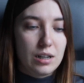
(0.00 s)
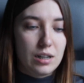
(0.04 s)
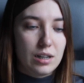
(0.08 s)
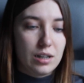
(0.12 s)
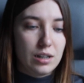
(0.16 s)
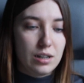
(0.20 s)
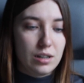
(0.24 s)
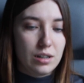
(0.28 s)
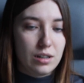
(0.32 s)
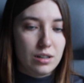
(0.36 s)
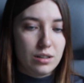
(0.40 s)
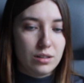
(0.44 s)

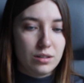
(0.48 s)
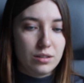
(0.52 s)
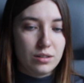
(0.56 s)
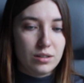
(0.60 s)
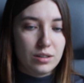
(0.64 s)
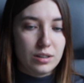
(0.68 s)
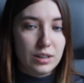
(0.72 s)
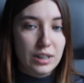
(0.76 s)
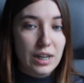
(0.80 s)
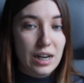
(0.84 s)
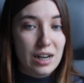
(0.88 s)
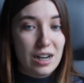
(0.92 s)

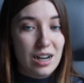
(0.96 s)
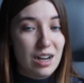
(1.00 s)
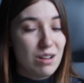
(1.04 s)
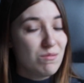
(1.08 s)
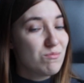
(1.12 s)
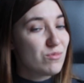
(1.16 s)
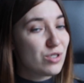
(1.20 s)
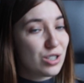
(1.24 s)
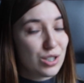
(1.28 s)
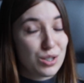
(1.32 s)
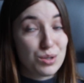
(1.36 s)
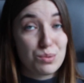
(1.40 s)
And yeah,
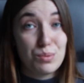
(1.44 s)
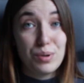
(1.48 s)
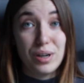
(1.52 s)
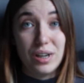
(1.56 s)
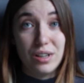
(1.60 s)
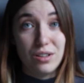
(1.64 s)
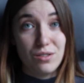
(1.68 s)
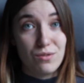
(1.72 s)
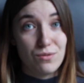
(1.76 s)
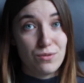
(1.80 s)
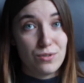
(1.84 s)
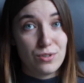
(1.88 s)
I'm just
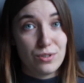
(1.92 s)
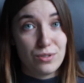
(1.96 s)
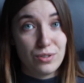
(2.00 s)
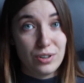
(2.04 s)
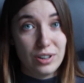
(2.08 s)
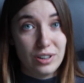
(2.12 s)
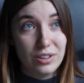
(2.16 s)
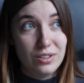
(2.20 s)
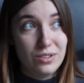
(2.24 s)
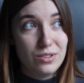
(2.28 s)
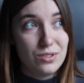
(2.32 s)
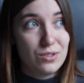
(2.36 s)
waiting for
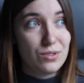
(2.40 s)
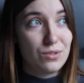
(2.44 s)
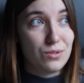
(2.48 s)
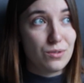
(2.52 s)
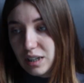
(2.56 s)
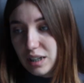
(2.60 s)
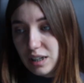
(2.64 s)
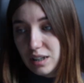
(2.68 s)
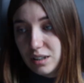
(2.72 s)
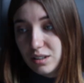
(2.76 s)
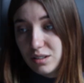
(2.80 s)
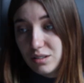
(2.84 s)
it,
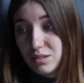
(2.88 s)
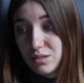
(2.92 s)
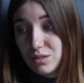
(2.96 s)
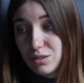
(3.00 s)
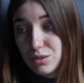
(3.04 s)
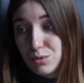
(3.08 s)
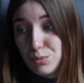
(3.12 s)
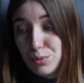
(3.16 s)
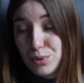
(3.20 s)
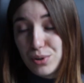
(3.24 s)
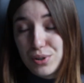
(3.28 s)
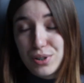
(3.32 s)

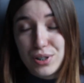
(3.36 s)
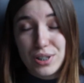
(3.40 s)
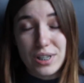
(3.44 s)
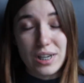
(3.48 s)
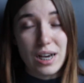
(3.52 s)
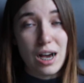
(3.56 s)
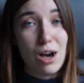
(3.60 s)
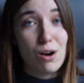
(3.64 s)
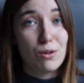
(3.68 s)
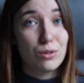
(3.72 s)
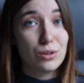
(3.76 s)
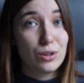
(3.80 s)
and we'll
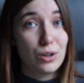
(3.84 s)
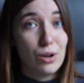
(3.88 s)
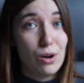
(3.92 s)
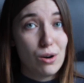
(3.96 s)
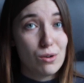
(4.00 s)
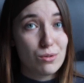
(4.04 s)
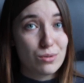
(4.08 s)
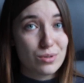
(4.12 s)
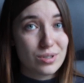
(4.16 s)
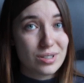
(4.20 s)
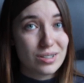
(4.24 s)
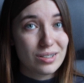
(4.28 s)
see how it
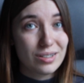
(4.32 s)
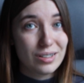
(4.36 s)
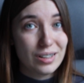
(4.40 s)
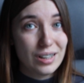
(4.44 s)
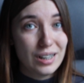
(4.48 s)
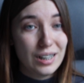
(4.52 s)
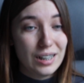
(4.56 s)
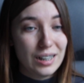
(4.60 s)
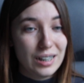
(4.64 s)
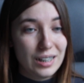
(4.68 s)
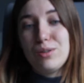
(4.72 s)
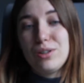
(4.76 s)
goes.
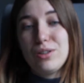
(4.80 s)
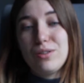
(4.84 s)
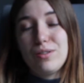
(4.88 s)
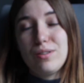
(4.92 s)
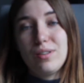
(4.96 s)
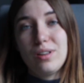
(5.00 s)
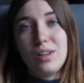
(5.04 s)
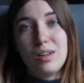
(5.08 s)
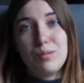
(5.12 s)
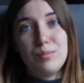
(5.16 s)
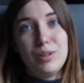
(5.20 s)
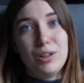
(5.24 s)
What do
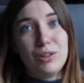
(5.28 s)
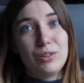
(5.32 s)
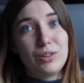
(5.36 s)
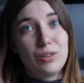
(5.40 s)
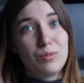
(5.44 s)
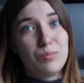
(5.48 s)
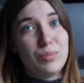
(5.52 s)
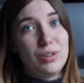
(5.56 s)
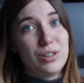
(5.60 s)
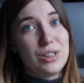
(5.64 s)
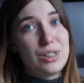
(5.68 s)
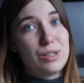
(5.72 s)
you think about
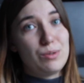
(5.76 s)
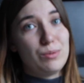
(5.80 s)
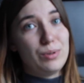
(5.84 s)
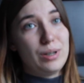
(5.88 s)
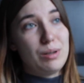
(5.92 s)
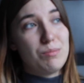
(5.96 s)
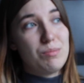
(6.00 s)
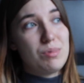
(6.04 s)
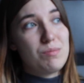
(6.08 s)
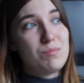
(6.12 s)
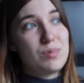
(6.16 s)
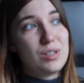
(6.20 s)
it, by the
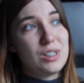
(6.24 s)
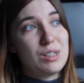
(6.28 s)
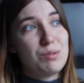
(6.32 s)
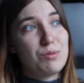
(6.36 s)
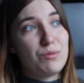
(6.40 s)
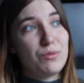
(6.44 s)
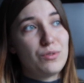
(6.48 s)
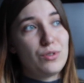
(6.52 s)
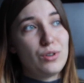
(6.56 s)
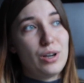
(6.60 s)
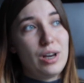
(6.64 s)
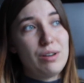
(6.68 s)
way? Maybe
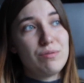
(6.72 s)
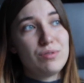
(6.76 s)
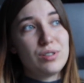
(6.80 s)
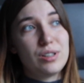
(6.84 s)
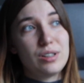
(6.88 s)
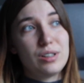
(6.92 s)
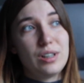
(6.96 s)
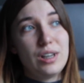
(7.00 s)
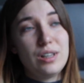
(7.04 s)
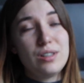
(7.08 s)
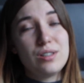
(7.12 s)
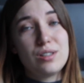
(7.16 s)
some of you have
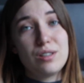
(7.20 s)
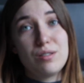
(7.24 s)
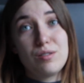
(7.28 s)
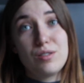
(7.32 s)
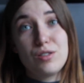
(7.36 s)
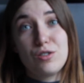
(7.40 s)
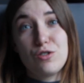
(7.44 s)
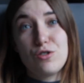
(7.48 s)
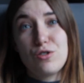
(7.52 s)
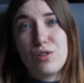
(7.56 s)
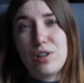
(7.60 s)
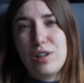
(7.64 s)
had
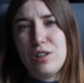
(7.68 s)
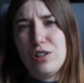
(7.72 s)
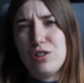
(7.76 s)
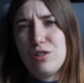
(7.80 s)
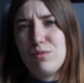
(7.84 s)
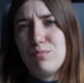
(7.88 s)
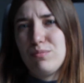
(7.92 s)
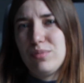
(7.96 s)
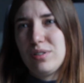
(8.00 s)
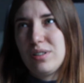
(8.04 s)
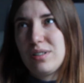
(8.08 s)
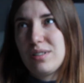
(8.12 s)
this
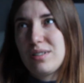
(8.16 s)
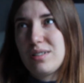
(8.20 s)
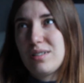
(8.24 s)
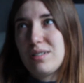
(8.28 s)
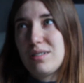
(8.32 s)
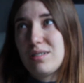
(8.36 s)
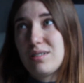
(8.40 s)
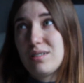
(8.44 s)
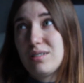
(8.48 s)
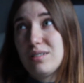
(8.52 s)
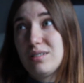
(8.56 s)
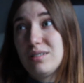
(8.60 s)
situation.
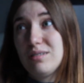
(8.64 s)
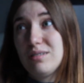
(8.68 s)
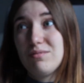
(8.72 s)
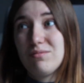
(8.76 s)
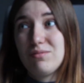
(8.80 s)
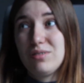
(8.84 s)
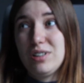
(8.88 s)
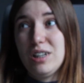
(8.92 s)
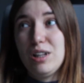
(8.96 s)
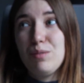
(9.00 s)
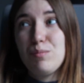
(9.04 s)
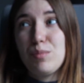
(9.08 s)
Please
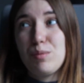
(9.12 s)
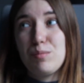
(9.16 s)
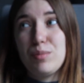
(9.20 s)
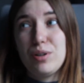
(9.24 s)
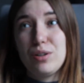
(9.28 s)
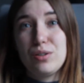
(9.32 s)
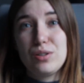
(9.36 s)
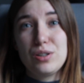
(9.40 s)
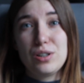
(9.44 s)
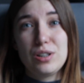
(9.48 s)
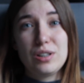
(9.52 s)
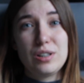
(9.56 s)
tell me
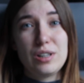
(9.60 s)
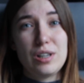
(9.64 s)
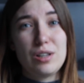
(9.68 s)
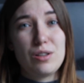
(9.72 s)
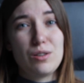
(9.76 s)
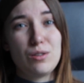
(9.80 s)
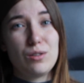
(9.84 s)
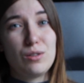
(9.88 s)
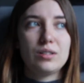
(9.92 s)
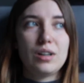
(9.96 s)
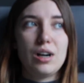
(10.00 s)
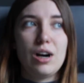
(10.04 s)
about it
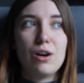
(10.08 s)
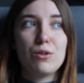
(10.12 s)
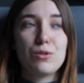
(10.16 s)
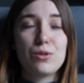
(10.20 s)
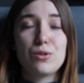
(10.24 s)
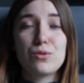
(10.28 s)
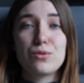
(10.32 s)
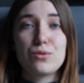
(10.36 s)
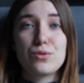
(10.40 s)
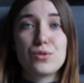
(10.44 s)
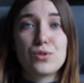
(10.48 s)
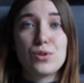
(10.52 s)
and how
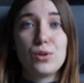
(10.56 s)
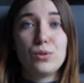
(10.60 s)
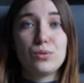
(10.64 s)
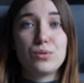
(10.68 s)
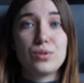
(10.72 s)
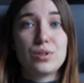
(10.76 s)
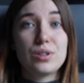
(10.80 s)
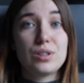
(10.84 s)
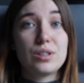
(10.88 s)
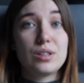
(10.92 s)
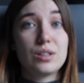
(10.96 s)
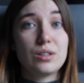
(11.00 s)
you
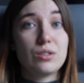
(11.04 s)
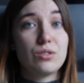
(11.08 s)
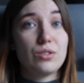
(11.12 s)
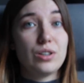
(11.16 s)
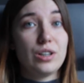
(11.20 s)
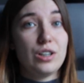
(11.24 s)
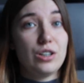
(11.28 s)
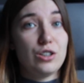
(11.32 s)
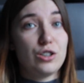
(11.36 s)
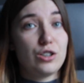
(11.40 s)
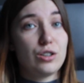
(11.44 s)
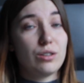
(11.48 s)
resolved this
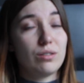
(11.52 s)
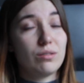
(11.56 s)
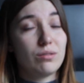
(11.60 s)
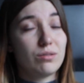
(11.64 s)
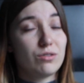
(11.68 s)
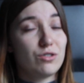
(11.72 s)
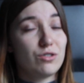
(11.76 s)
situation.